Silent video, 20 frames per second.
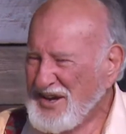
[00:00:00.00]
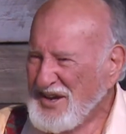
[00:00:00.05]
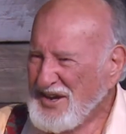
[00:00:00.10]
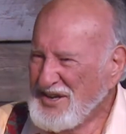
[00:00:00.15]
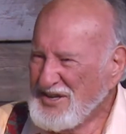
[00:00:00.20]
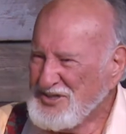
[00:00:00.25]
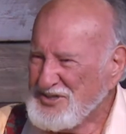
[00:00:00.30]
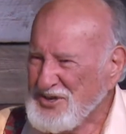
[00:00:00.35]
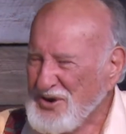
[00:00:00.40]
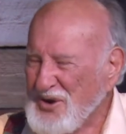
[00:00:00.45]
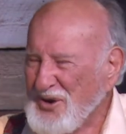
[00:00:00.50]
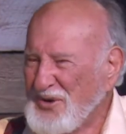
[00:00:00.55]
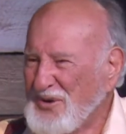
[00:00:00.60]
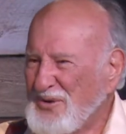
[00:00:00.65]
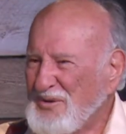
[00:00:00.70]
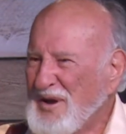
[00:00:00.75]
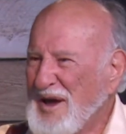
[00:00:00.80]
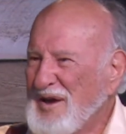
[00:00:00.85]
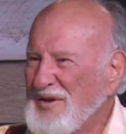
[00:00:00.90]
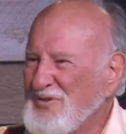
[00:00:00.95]

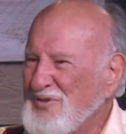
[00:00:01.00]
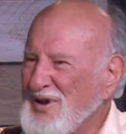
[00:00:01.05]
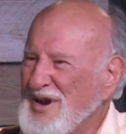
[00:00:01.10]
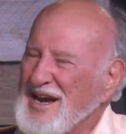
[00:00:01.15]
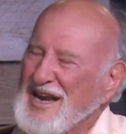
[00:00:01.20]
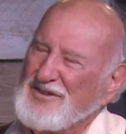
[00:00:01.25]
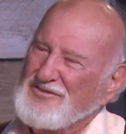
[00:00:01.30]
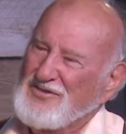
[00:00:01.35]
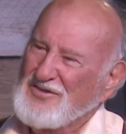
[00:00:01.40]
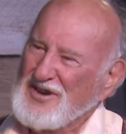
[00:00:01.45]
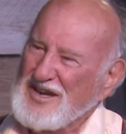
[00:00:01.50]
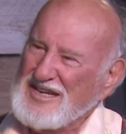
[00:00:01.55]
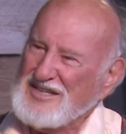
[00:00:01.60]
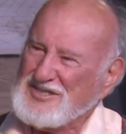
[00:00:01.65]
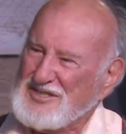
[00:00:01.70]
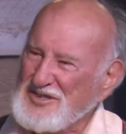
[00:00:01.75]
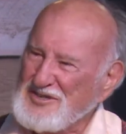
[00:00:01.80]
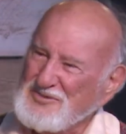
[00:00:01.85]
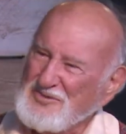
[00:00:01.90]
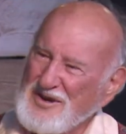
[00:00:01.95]
So really,
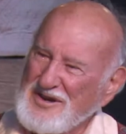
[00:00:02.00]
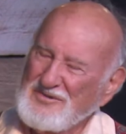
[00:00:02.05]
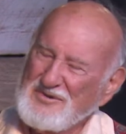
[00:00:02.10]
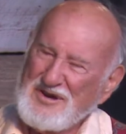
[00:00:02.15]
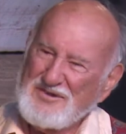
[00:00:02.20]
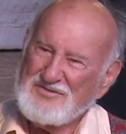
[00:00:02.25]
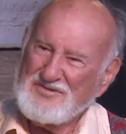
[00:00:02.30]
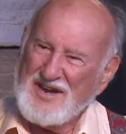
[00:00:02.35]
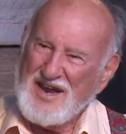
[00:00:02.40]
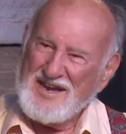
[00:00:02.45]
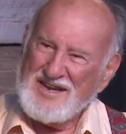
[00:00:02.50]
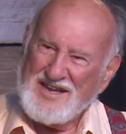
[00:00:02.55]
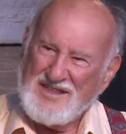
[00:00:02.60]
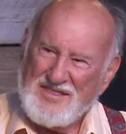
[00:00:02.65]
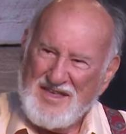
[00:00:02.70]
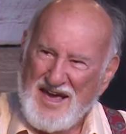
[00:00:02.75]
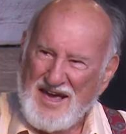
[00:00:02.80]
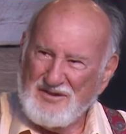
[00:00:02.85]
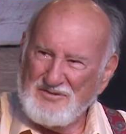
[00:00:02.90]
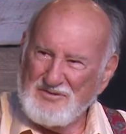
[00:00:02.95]
fleeces, we've taken
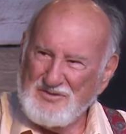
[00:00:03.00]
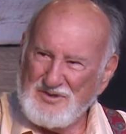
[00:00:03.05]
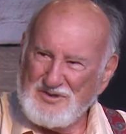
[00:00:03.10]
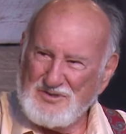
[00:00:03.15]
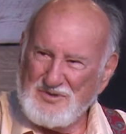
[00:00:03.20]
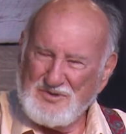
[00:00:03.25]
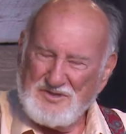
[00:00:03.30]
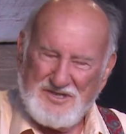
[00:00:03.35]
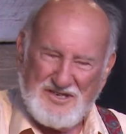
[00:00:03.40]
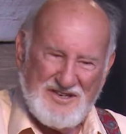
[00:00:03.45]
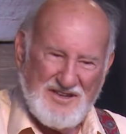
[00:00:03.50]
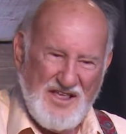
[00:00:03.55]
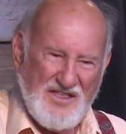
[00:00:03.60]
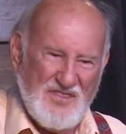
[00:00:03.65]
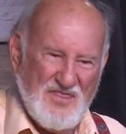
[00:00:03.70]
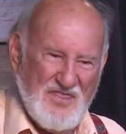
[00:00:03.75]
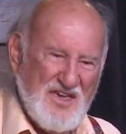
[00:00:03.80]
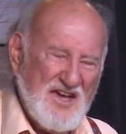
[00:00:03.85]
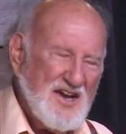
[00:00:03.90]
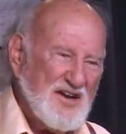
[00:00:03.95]
that, which was a
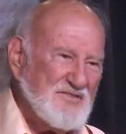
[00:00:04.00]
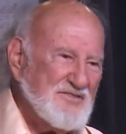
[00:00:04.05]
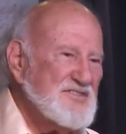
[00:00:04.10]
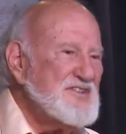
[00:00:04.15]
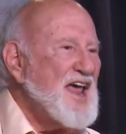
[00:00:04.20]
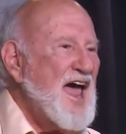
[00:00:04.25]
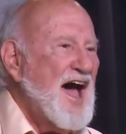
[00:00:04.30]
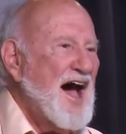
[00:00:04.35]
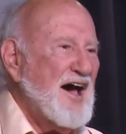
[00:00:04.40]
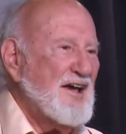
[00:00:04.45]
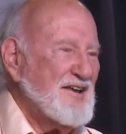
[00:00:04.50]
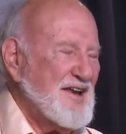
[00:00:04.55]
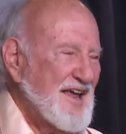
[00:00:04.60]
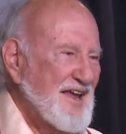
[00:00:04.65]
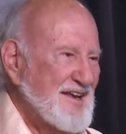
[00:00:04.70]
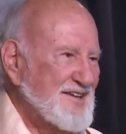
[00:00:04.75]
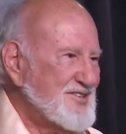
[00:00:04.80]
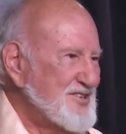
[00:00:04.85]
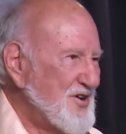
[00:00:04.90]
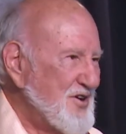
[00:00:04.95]
thing of doubt,
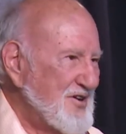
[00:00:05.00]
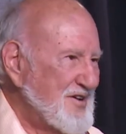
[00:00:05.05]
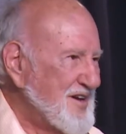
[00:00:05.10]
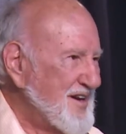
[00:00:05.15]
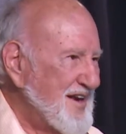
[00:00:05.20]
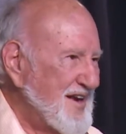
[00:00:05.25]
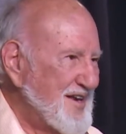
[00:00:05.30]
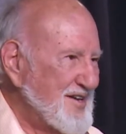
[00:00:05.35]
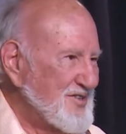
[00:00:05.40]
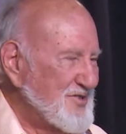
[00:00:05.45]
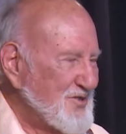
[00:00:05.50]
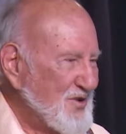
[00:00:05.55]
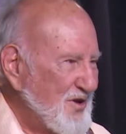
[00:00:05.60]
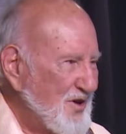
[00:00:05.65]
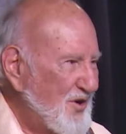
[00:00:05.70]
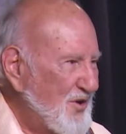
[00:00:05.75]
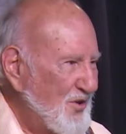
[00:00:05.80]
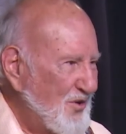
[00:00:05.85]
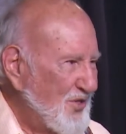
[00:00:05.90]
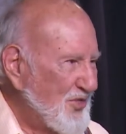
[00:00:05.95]
and turned it into
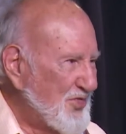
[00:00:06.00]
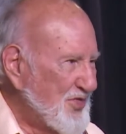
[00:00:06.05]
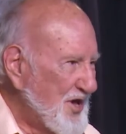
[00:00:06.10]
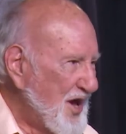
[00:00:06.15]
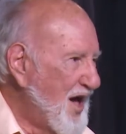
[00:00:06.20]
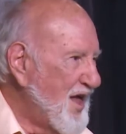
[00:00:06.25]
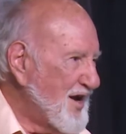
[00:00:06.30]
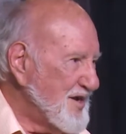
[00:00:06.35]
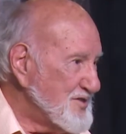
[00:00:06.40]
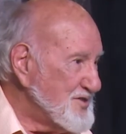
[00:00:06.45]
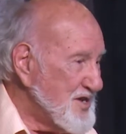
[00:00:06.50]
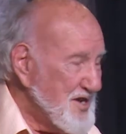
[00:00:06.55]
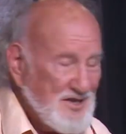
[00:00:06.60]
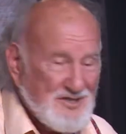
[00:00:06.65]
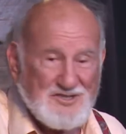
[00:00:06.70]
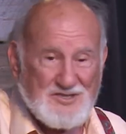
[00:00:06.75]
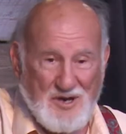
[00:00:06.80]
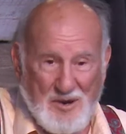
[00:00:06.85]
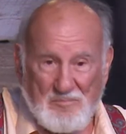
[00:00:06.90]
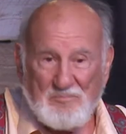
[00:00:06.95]
a whole theology in
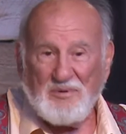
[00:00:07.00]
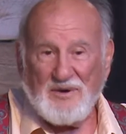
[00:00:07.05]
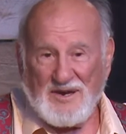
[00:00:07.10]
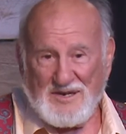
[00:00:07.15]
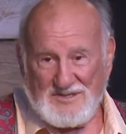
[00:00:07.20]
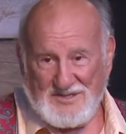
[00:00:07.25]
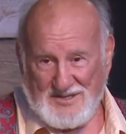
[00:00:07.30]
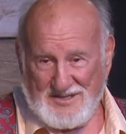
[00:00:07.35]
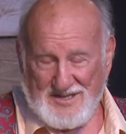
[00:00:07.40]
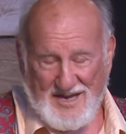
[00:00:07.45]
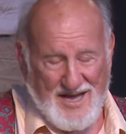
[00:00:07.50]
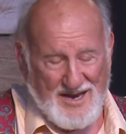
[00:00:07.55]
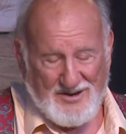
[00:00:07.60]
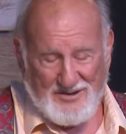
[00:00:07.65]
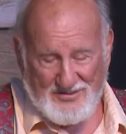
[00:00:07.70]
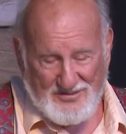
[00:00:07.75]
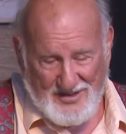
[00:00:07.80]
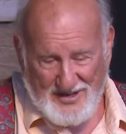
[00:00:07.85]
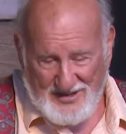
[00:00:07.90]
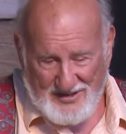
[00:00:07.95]
some places. I
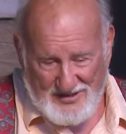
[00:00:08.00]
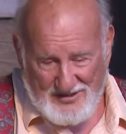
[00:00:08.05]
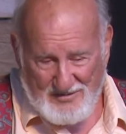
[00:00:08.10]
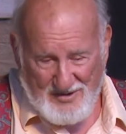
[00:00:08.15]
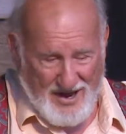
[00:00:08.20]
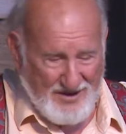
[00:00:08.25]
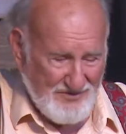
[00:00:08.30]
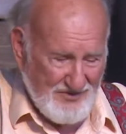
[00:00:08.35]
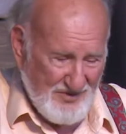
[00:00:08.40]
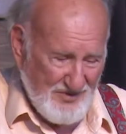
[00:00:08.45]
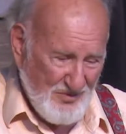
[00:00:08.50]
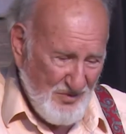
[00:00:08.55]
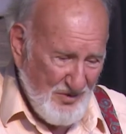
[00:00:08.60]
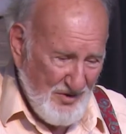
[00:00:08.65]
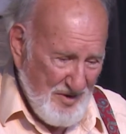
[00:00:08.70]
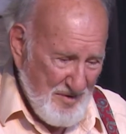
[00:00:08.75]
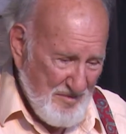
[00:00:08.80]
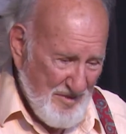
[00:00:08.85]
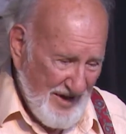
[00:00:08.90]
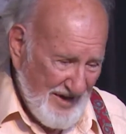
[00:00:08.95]
don't think you have to
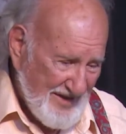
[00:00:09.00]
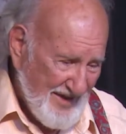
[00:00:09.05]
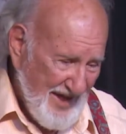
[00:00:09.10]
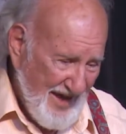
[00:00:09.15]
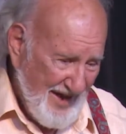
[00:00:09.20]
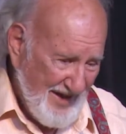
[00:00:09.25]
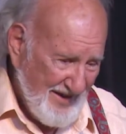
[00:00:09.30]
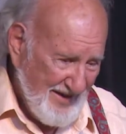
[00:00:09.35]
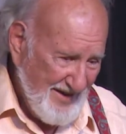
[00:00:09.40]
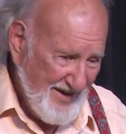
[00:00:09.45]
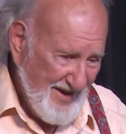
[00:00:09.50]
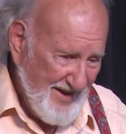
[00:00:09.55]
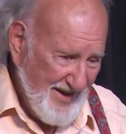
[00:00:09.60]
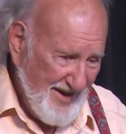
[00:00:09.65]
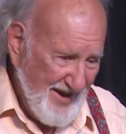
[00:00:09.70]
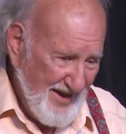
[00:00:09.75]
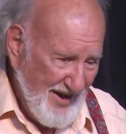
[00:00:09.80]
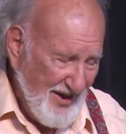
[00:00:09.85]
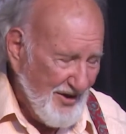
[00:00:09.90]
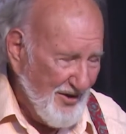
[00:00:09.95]
worry about that
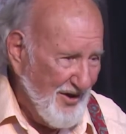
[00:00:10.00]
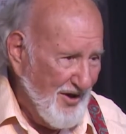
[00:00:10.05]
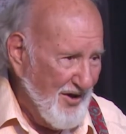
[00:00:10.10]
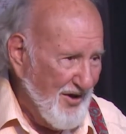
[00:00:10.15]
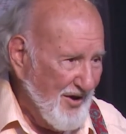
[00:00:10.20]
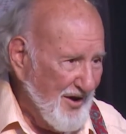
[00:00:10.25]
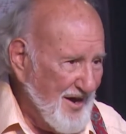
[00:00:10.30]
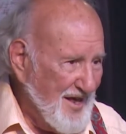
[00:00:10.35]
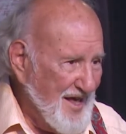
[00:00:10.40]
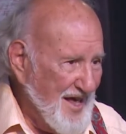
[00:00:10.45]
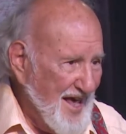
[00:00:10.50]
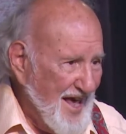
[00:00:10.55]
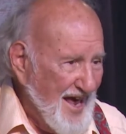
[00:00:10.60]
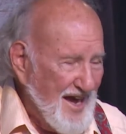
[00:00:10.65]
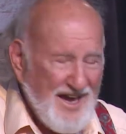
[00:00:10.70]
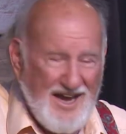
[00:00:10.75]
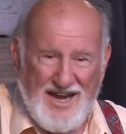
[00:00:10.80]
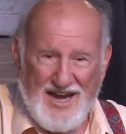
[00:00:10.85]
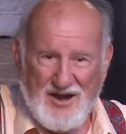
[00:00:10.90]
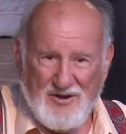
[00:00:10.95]
at all.
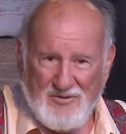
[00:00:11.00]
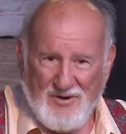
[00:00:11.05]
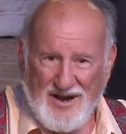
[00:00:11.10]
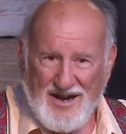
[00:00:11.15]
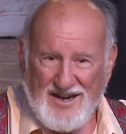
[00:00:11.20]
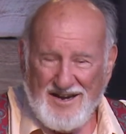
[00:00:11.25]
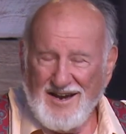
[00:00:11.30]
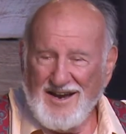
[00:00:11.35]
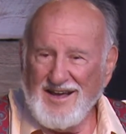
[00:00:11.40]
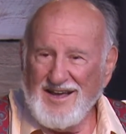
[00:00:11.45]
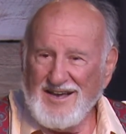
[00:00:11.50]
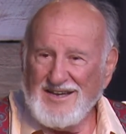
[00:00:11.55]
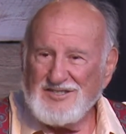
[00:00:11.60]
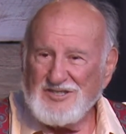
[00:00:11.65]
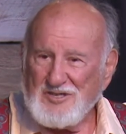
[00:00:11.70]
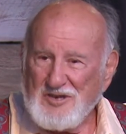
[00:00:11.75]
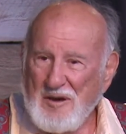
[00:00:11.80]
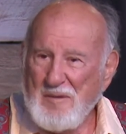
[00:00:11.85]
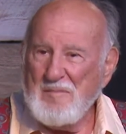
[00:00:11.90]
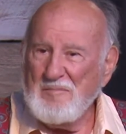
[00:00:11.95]
At any rate,
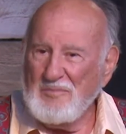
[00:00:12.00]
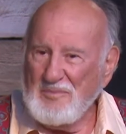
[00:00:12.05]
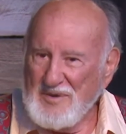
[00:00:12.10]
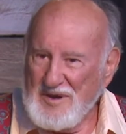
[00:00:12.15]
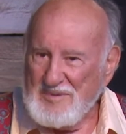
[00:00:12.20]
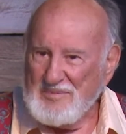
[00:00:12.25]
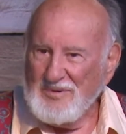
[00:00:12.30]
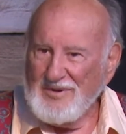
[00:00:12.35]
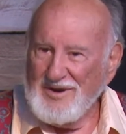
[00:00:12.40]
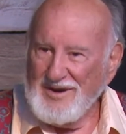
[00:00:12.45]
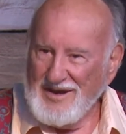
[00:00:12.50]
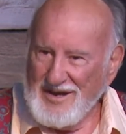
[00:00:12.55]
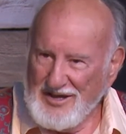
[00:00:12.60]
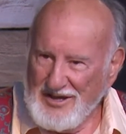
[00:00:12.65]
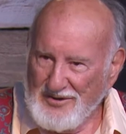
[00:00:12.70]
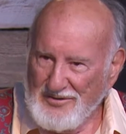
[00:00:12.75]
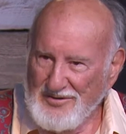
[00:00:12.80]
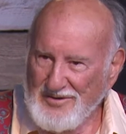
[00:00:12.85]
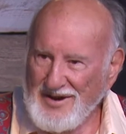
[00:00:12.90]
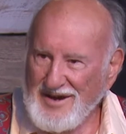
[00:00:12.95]
some people
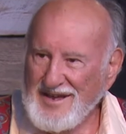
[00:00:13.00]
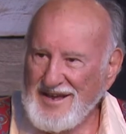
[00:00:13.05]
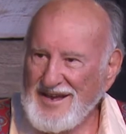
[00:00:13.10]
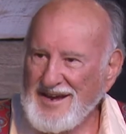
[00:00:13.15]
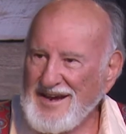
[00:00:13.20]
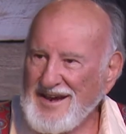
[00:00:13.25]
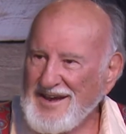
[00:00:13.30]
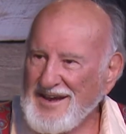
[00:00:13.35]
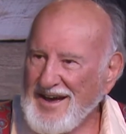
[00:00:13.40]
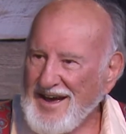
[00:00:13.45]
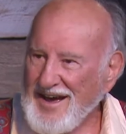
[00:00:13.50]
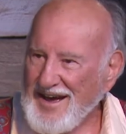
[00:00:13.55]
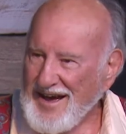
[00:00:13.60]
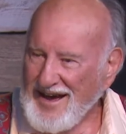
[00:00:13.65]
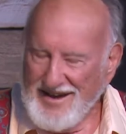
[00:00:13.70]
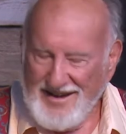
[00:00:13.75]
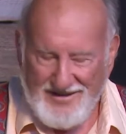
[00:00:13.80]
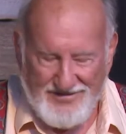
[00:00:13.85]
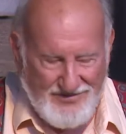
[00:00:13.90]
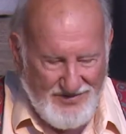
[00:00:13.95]
literally,
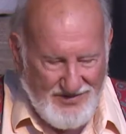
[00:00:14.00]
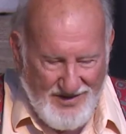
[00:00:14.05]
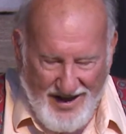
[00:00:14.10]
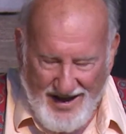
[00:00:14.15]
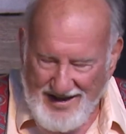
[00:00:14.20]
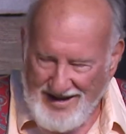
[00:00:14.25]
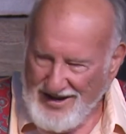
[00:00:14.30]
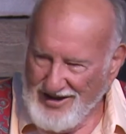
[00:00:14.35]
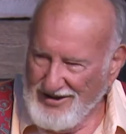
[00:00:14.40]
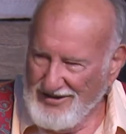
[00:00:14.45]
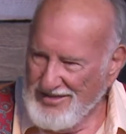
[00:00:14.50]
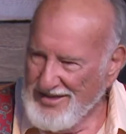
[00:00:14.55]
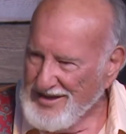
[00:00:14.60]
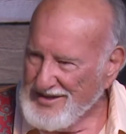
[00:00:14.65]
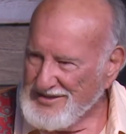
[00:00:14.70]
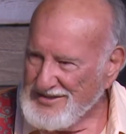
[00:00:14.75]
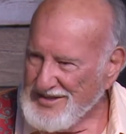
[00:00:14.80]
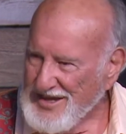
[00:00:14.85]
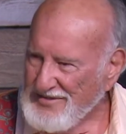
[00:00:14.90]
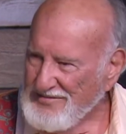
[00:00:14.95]
I hear
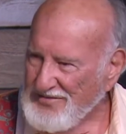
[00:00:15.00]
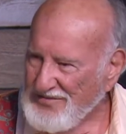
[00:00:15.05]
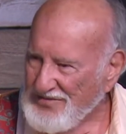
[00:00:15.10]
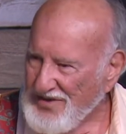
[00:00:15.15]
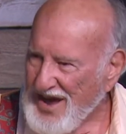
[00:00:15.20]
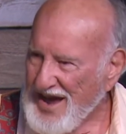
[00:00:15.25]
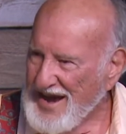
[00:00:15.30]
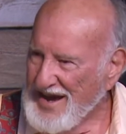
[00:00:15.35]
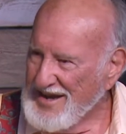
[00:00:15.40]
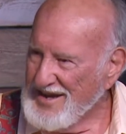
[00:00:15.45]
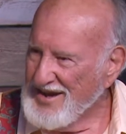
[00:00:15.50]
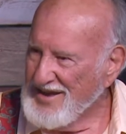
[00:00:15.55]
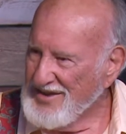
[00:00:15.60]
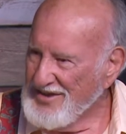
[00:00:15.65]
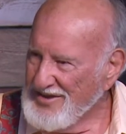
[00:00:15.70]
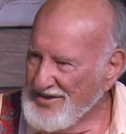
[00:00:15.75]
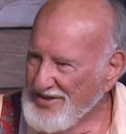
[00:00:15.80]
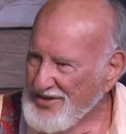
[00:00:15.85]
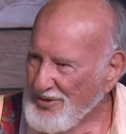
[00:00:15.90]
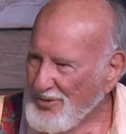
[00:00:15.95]
this, they
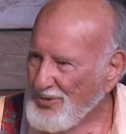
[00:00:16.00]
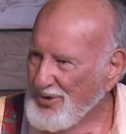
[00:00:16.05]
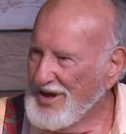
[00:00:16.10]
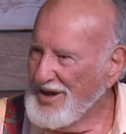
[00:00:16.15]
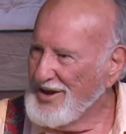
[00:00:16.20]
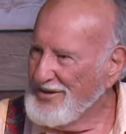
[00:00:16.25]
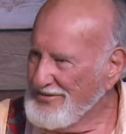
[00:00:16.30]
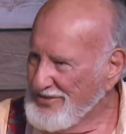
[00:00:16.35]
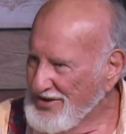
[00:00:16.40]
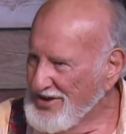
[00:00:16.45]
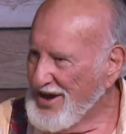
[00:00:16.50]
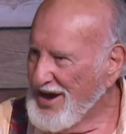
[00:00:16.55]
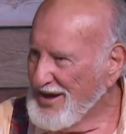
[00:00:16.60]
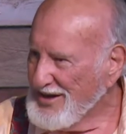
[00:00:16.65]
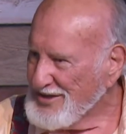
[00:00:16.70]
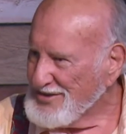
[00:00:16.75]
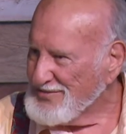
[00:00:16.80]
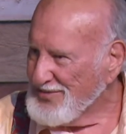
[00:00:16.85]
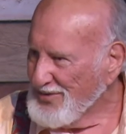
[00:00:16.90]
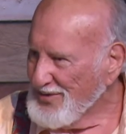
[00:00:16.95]
find the will of God
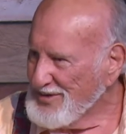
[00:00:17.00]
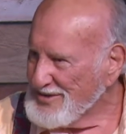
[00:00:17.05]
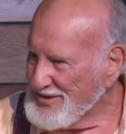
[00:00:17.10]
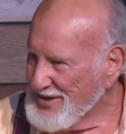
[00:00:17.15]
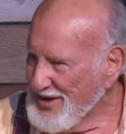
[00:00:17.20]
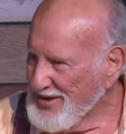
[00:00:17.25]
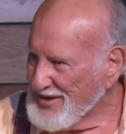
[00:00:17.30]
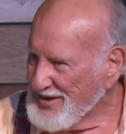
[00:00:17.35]
as far as they're